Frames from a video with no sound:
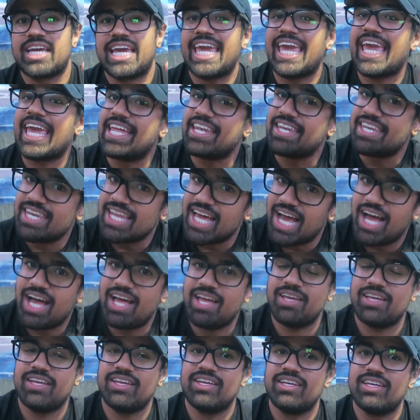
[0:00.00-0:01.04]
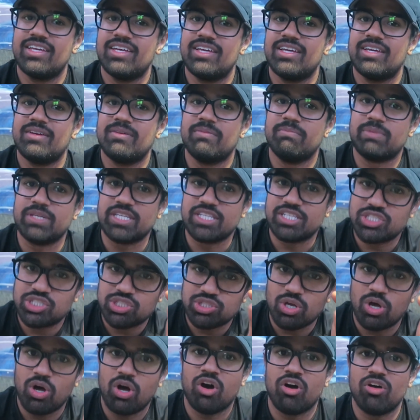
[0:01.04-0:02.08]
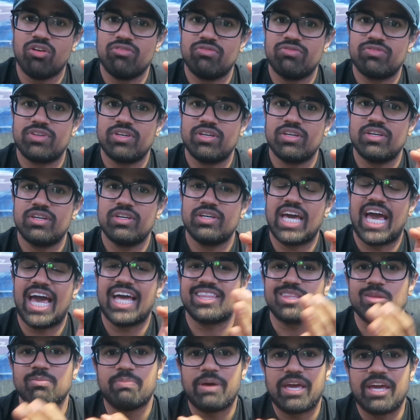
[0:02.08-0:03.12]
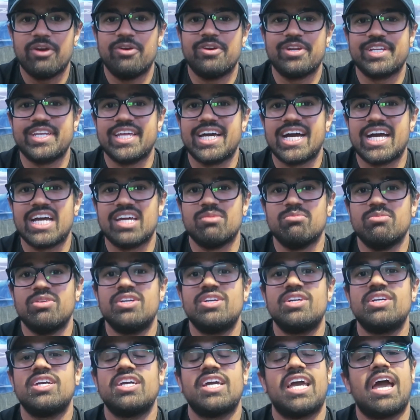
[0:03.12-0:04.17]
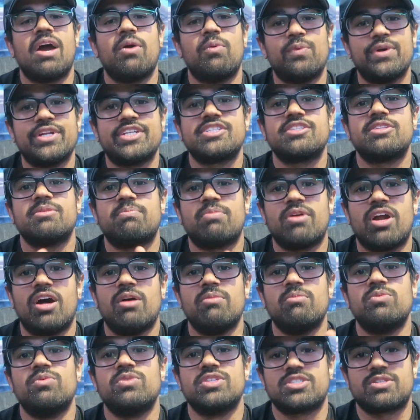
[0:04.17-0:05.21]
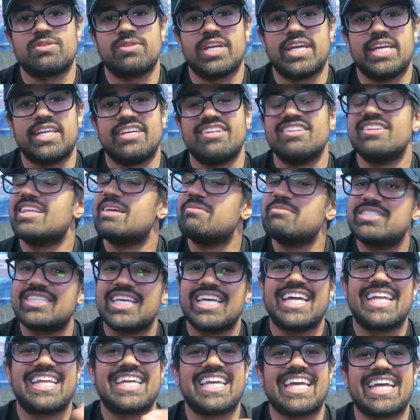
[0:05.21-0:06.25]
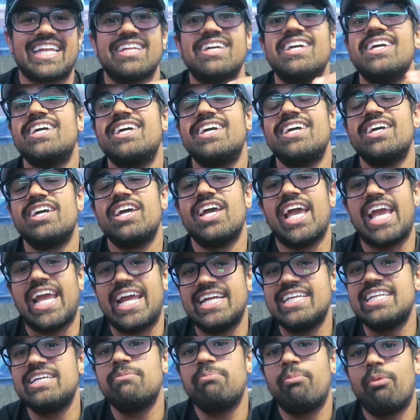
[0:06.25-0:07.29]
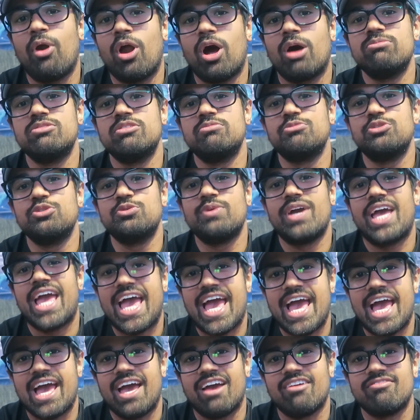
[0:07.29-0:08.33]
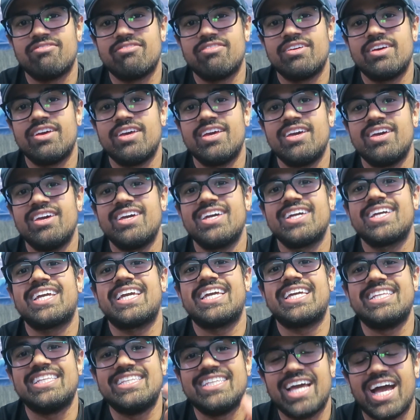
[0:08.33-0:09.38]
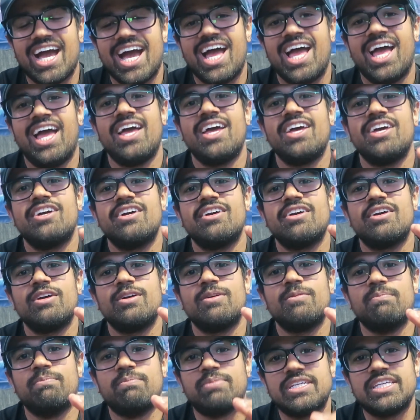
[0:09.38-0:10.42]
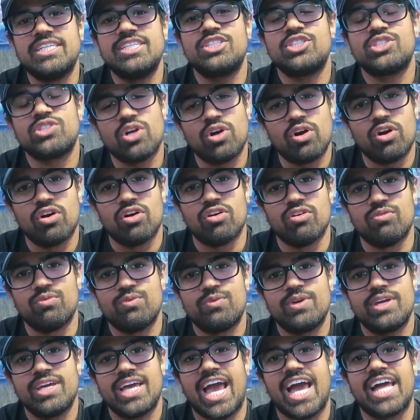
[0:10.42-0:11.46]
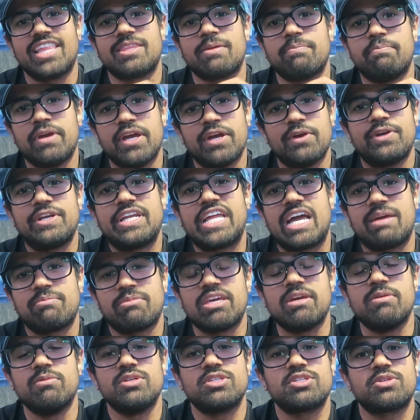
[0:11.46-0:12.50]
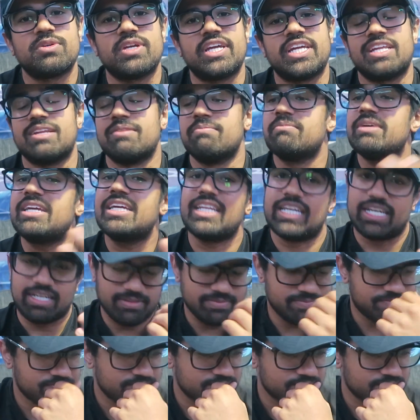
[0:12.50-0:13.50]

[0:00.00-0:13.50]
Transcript: cannot be solved at the paradigm at which the problem was created. Let me say it again. Any problem you have cannot be solved at the paradigm it was created. Meaning,